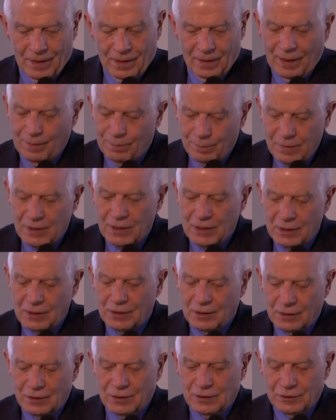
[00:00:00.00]
Let
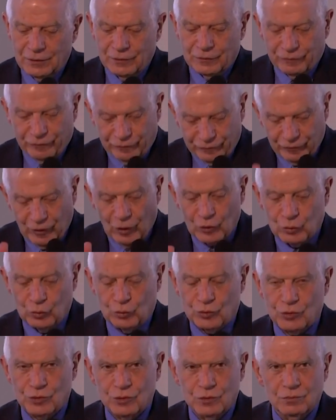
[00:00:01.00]
me uh,
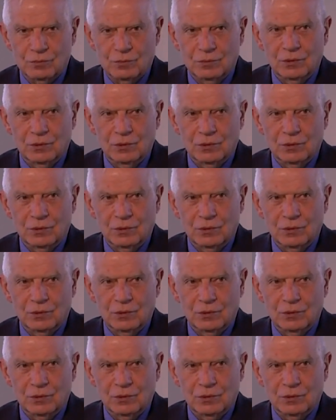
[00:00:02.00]
focus